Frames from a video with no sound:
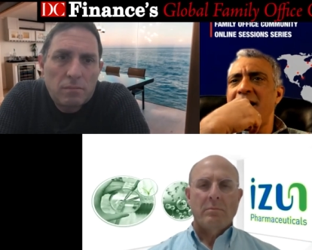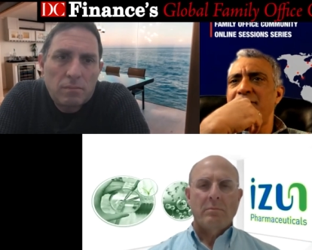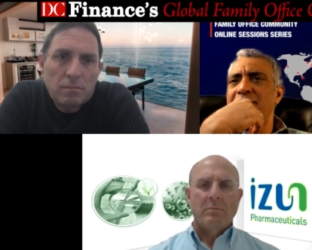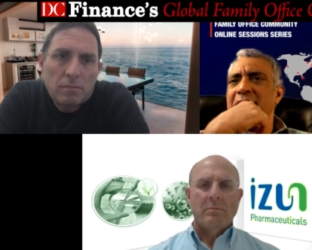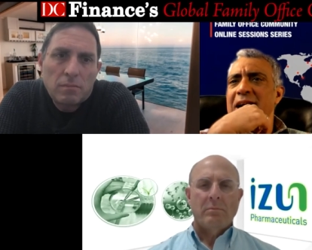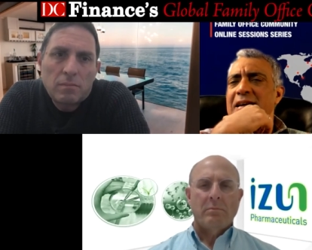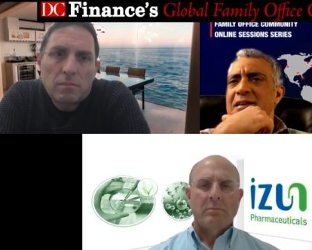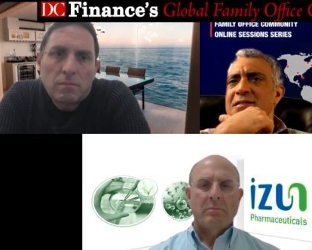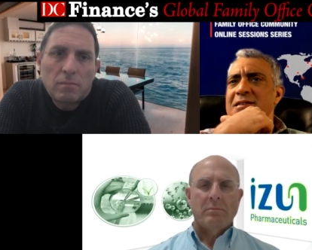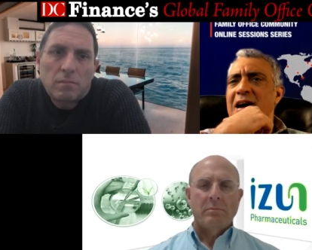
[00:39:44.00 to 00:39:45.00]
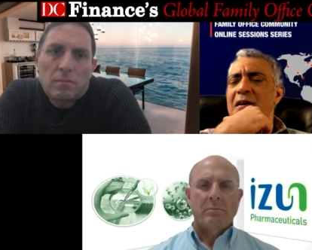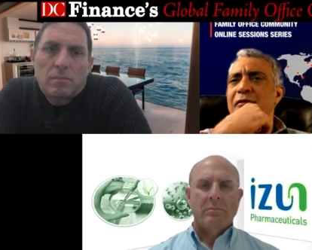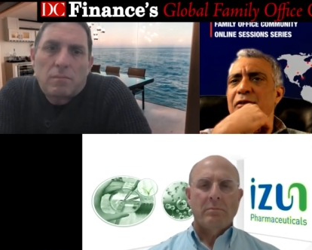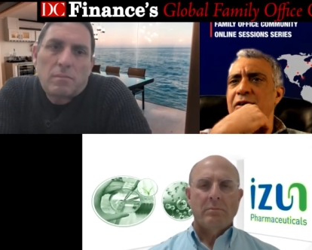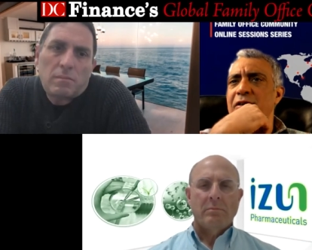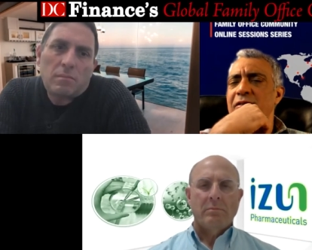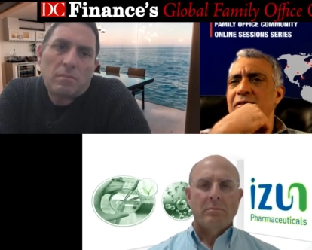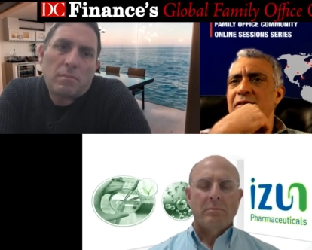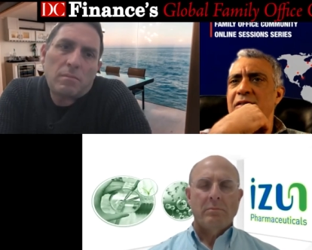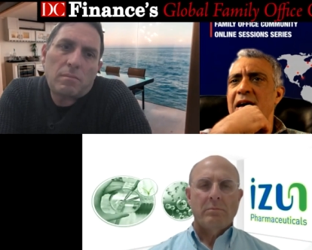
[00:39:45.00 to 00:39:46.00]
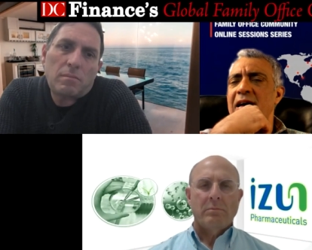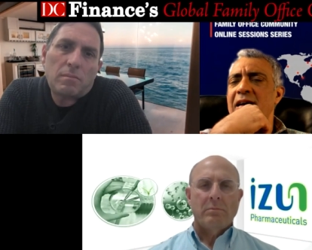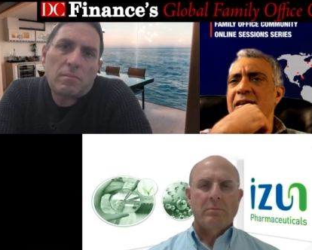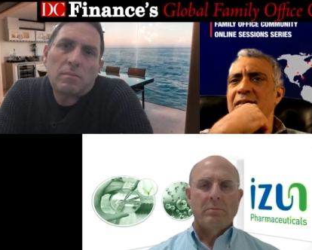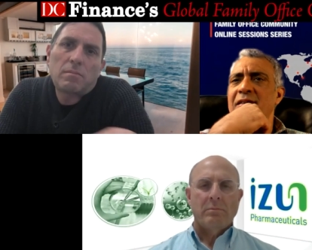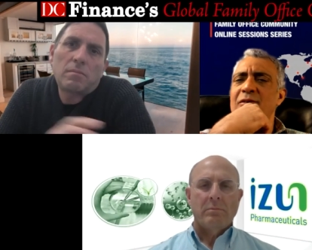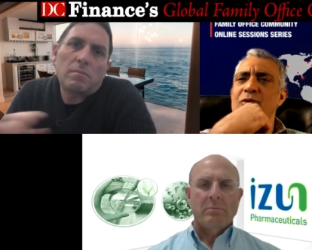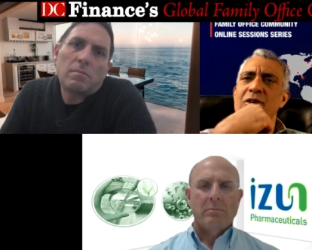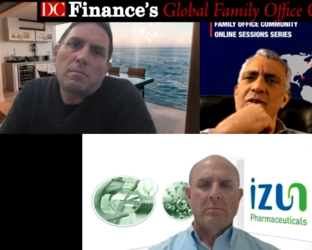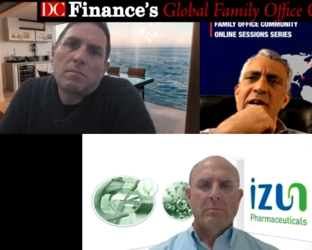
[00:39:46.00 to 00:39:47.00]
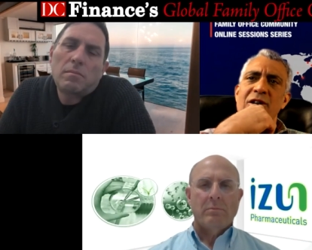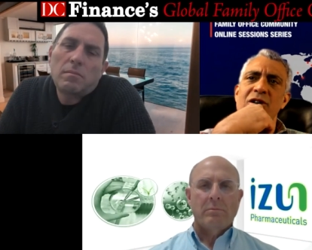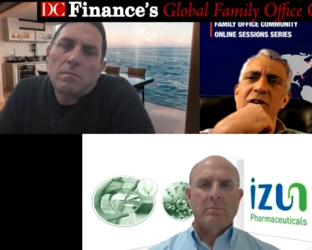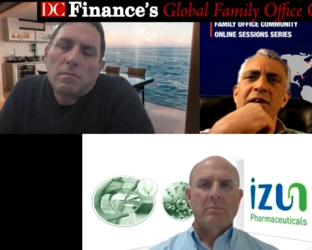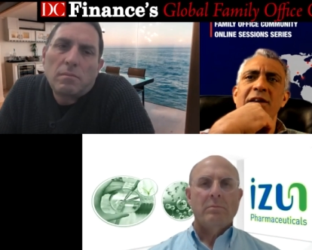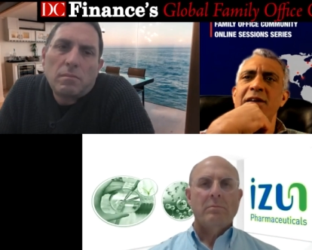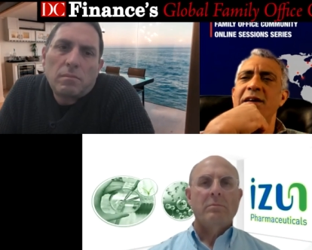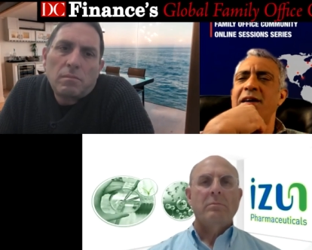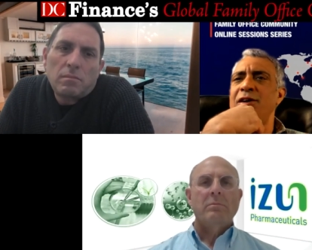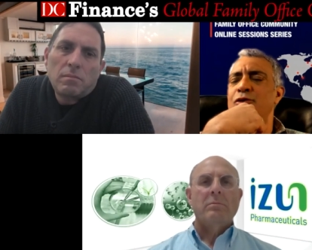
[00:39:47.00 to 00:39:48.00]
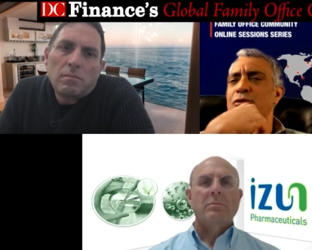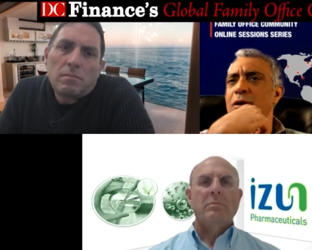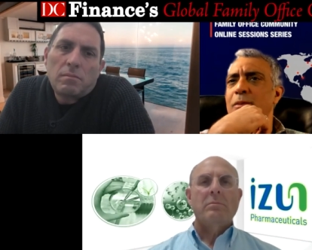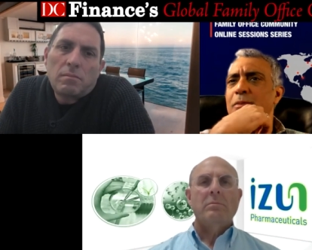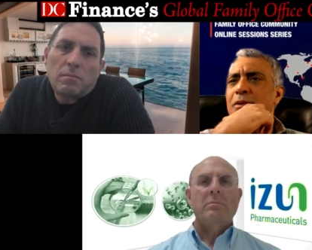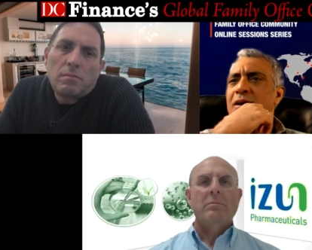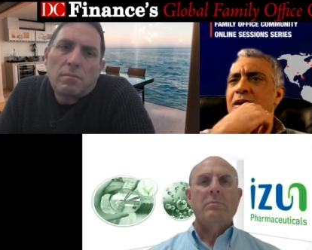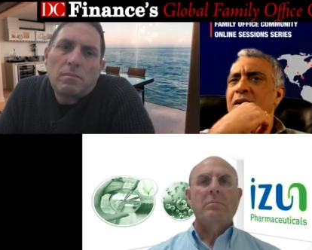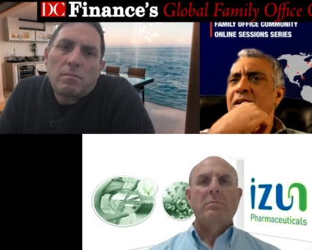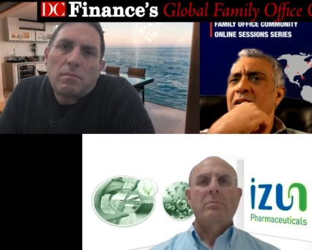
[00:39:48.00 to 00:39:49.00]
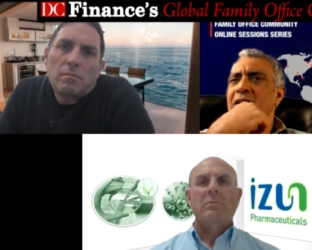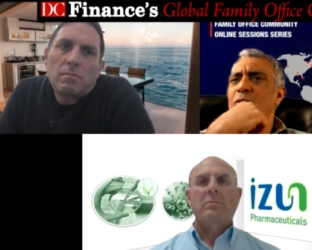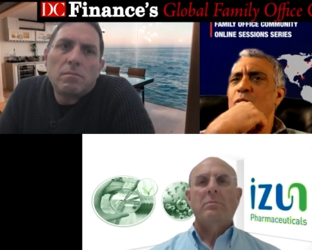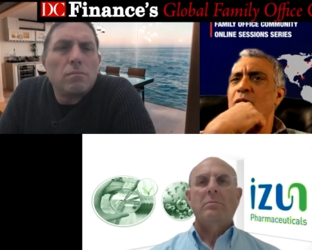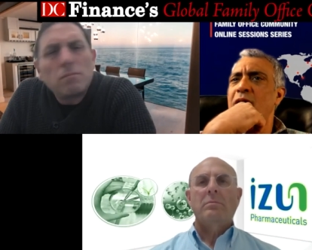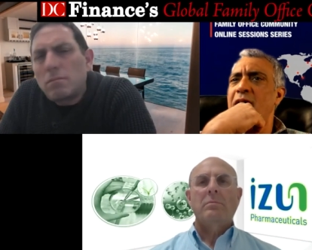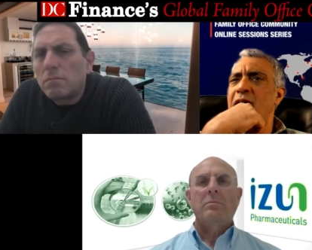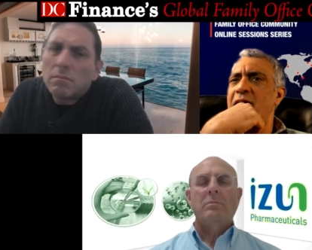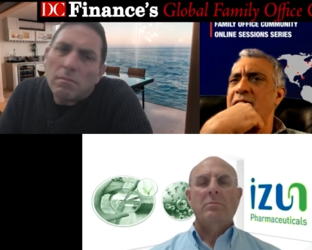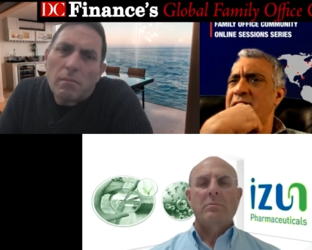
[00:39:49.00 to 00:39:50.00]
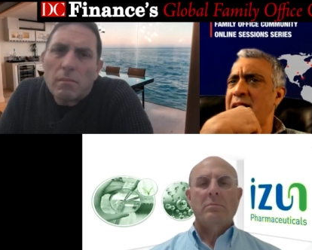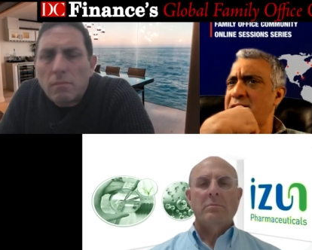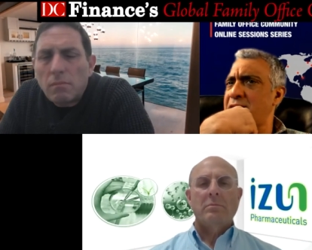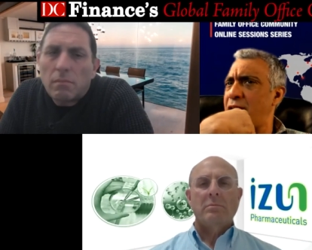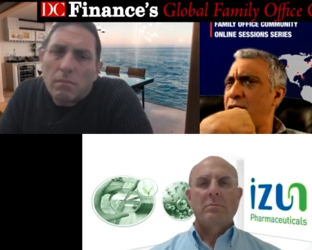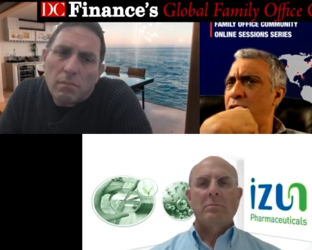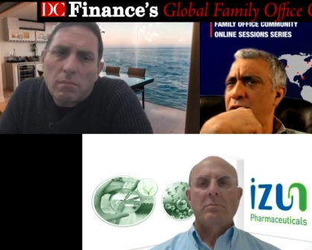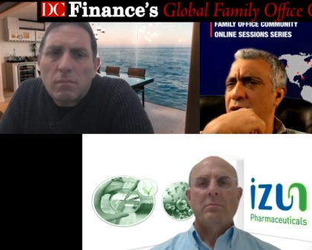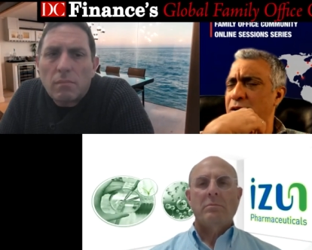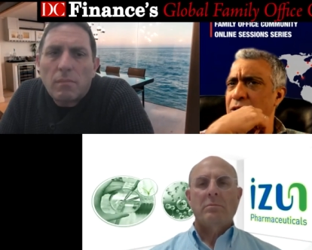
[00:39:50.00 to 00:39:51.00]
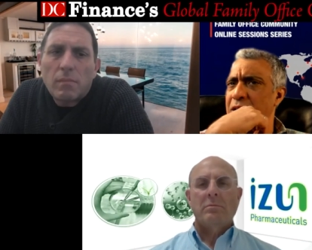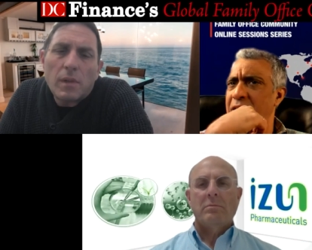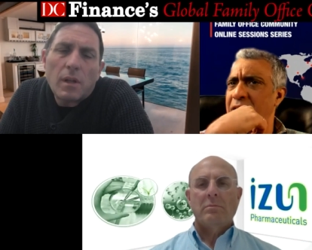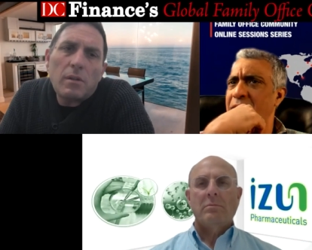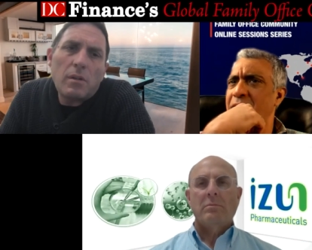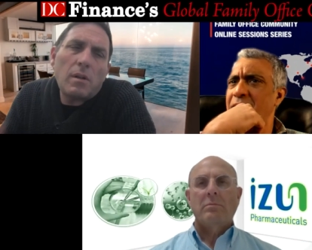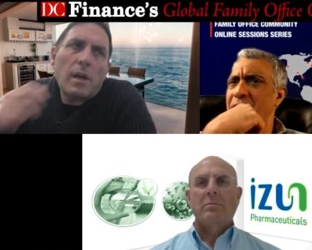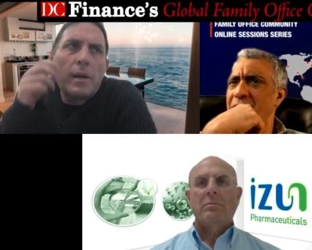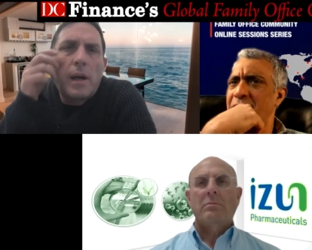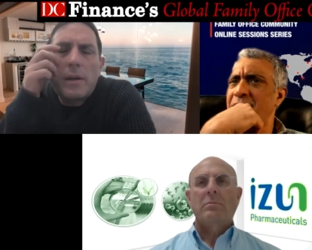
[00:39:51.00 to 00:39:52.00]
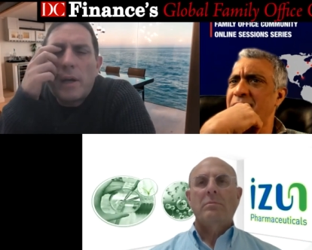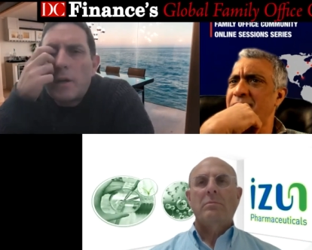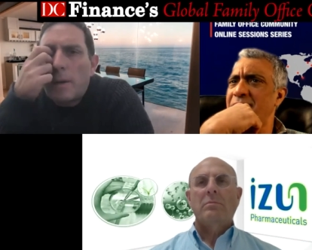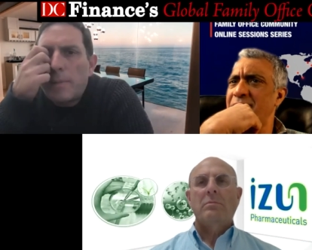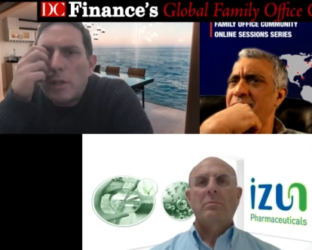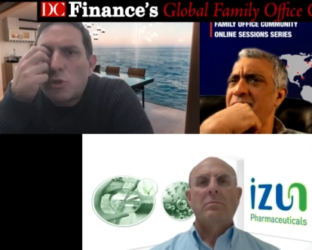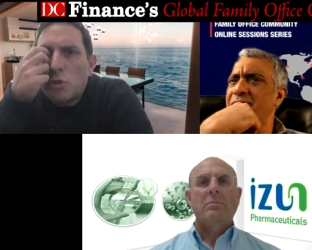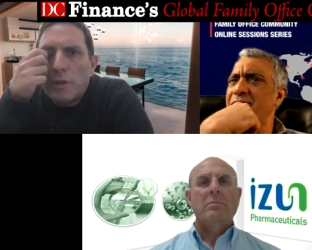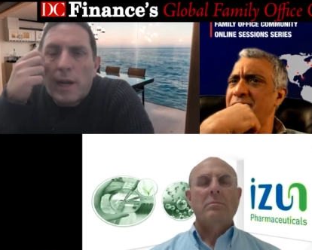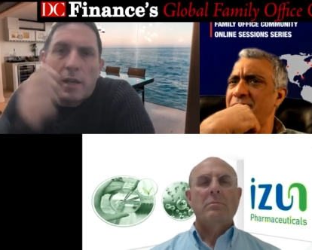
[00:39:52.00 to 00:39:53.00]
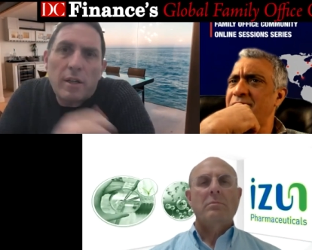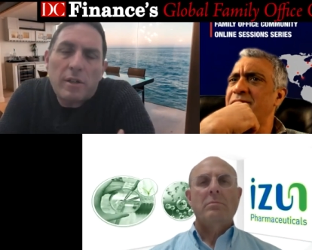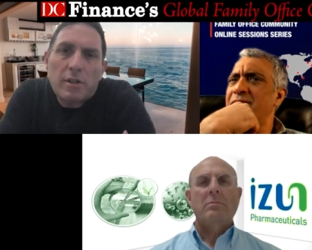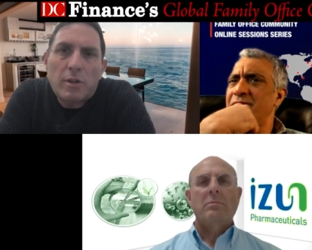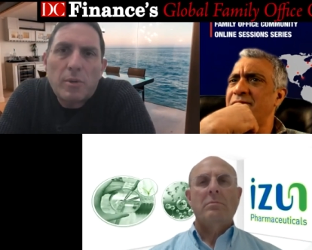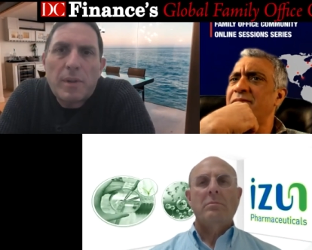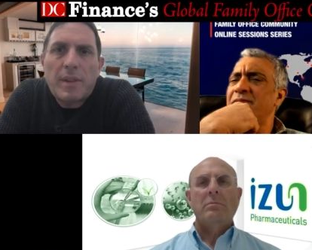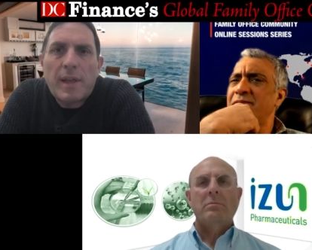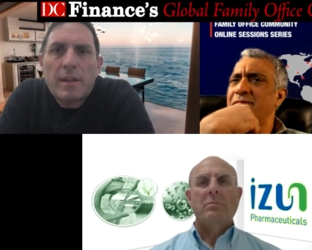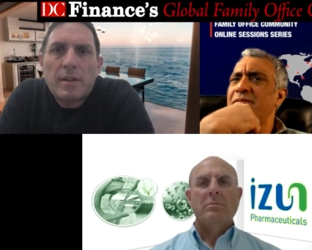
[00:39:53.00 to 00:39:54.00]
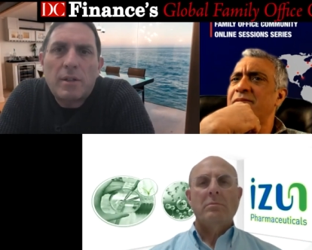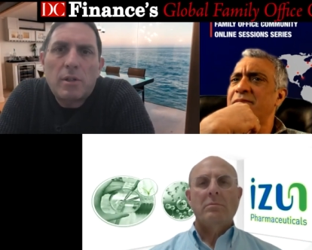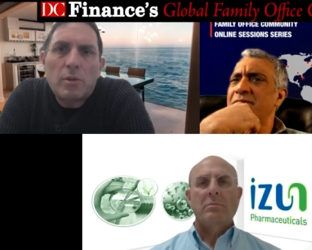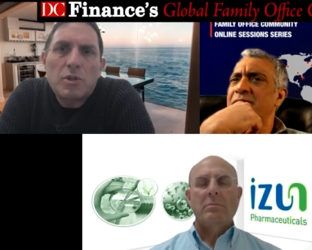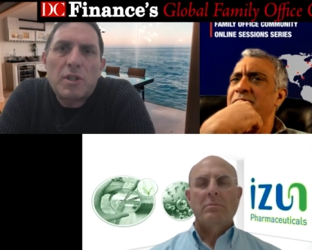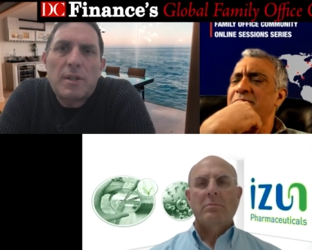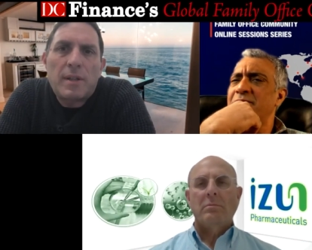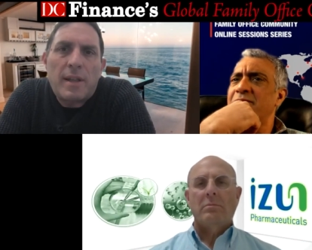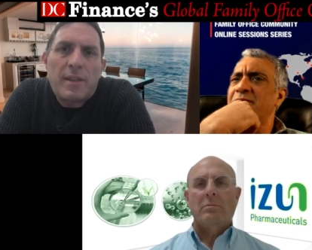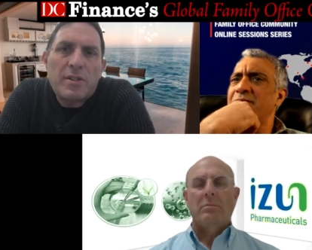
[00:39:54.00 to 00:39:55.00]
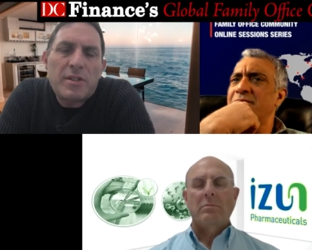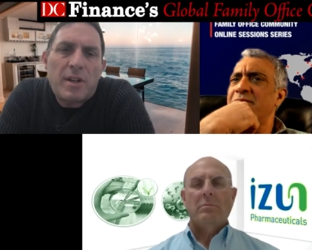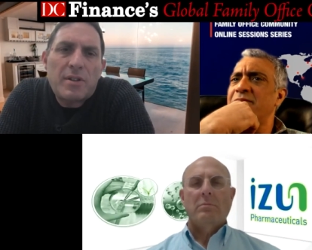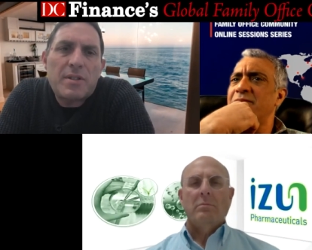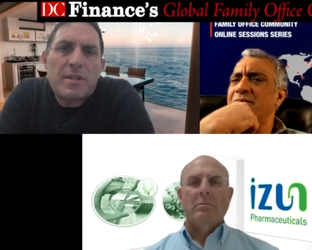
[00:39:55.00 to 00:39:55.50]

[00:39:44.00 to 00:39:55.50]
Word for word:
Speaker 1: FDA is tougher than the regulation in uh, Europe. is
Speaker 2: that so or not really? I, am not sure that I concur with that conclusion. There's there's